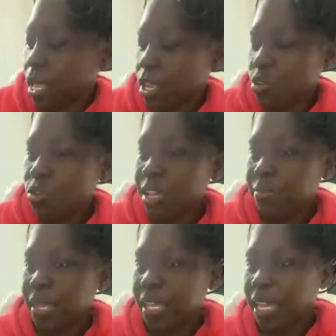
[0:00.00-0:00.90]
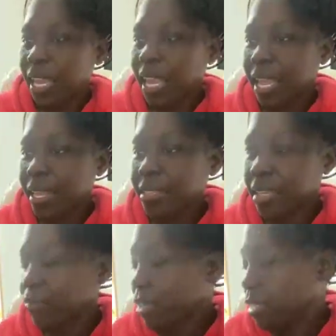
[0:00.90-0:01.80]
you could be in the hands
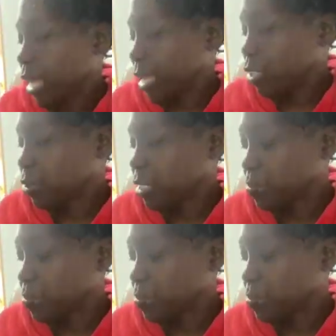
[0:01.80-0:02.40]
of a dangerous